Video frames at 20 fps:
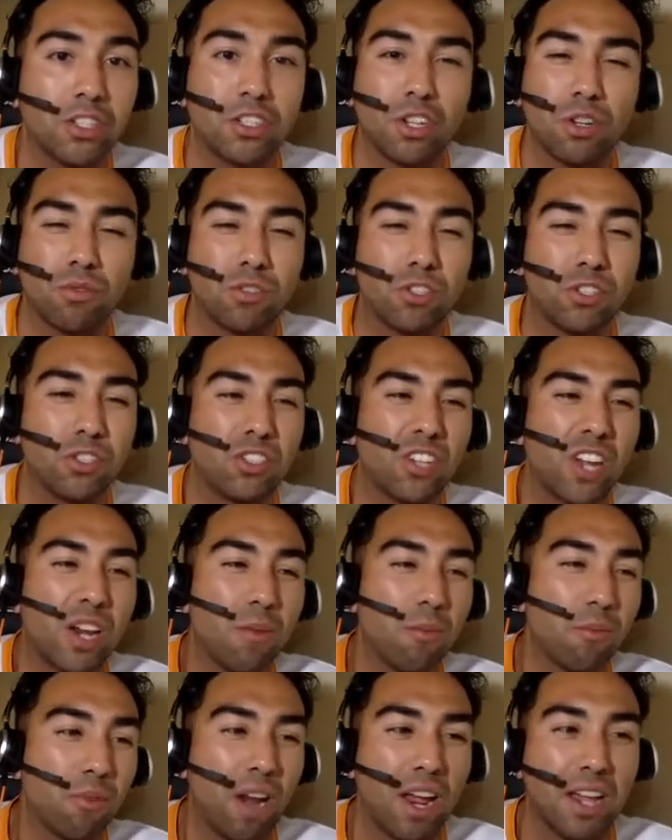So it was just kind
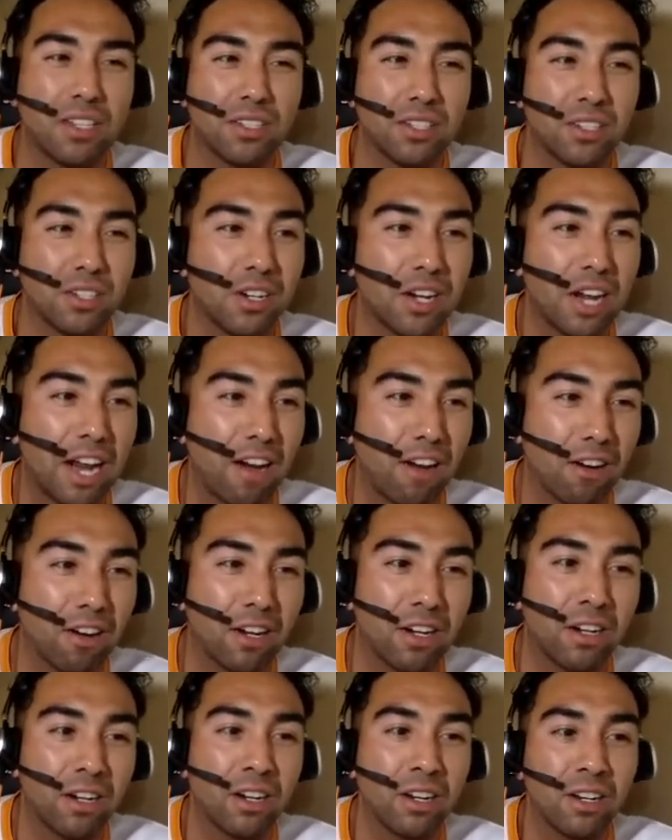of Bryson and
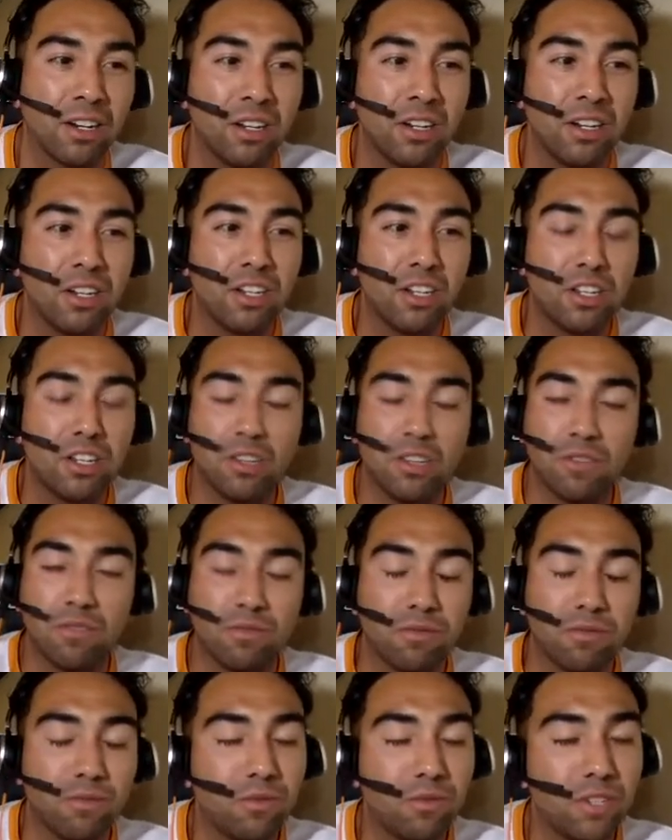Aaron.
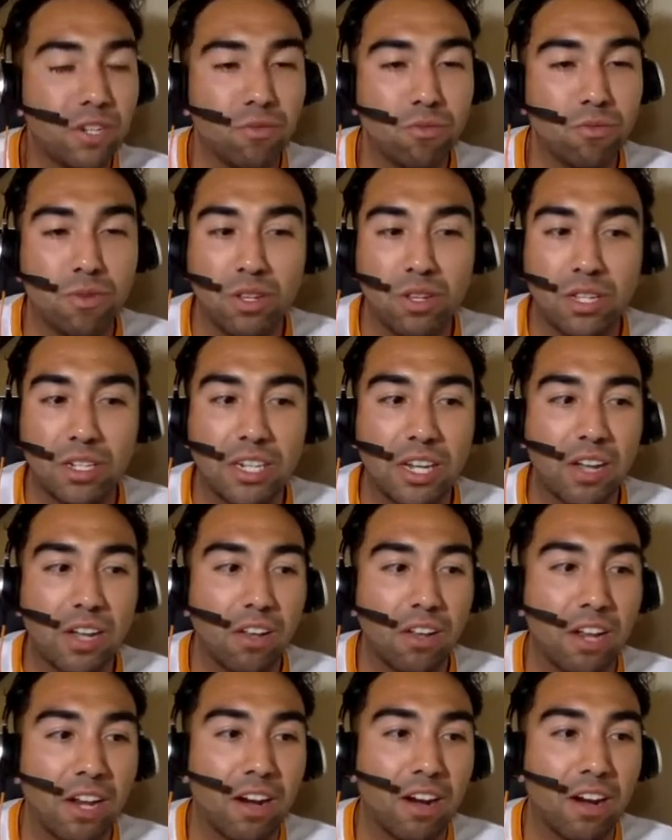Can really
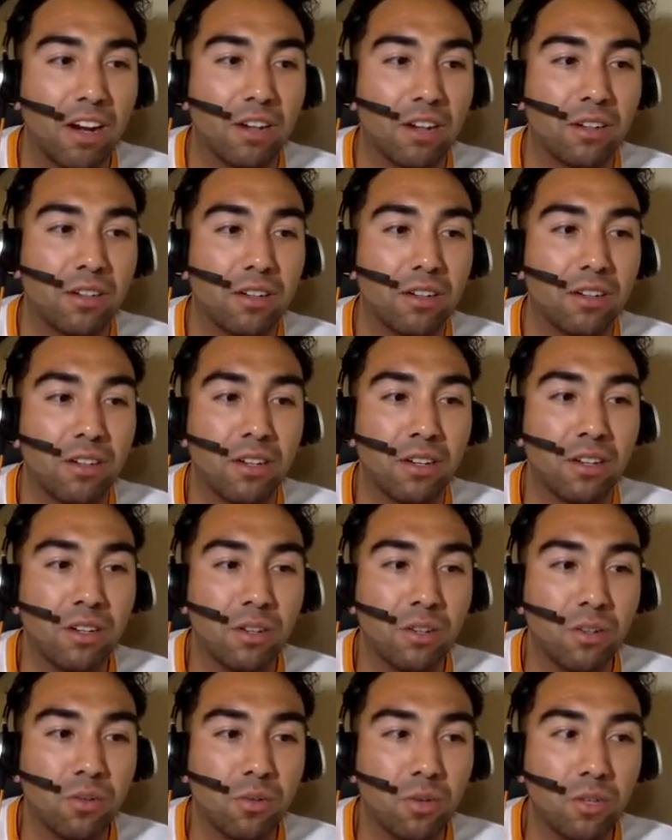tell Aaron
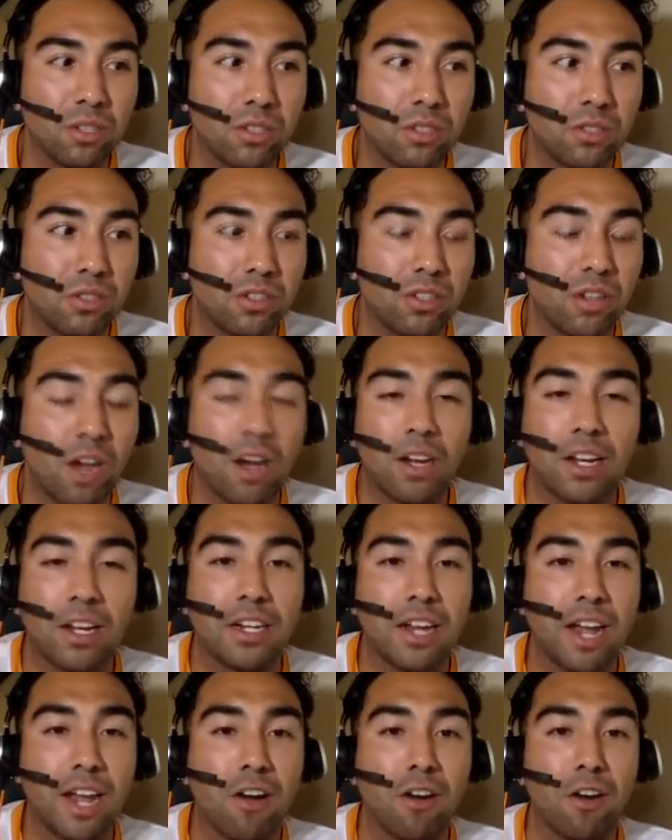was
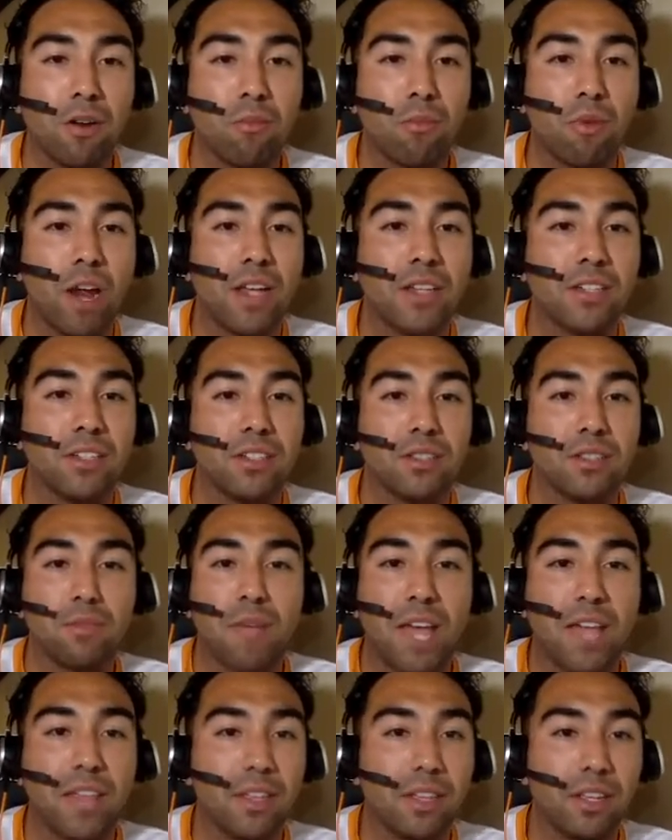talking down on Bryson's
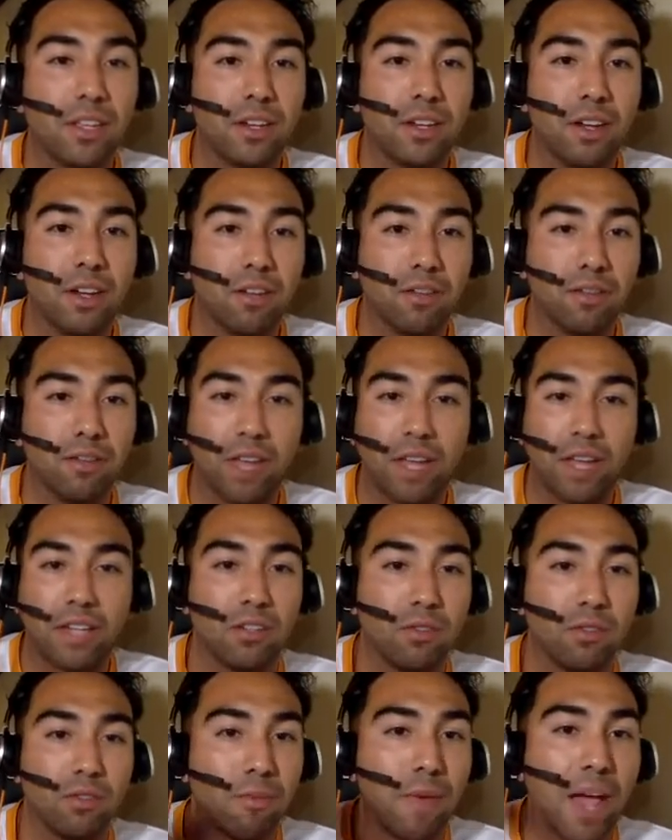method of like
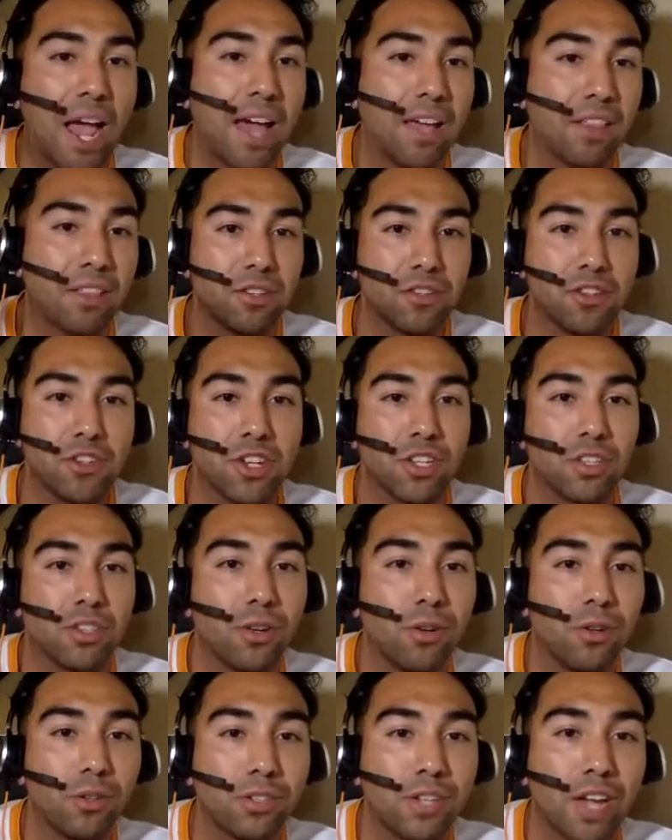doing math and shit the
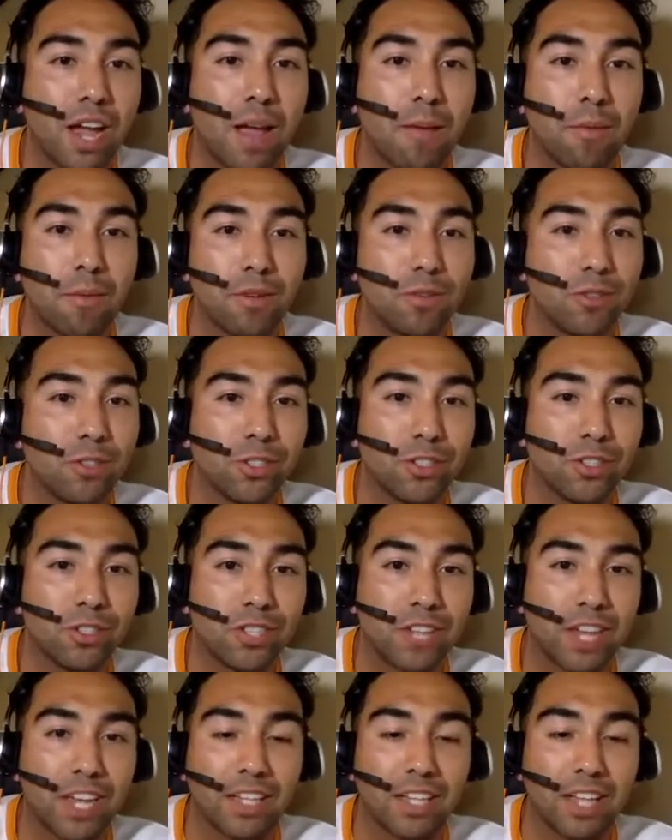whole time. He was just
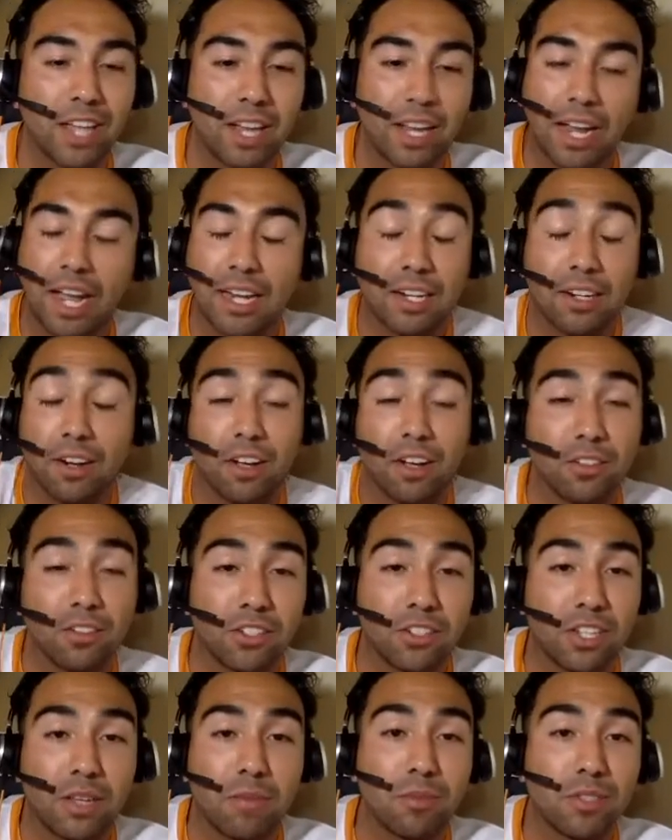saying like, I don't know,
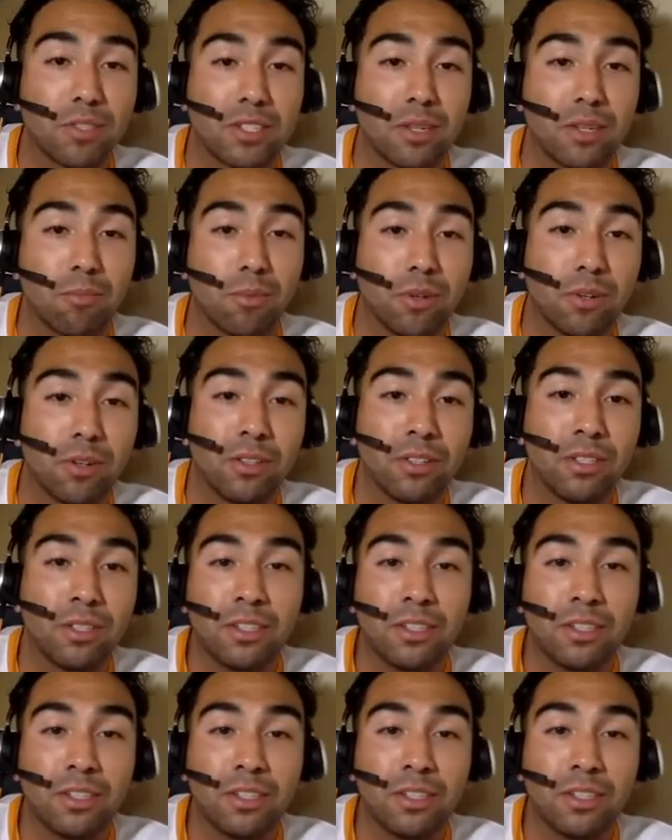just keep it simple.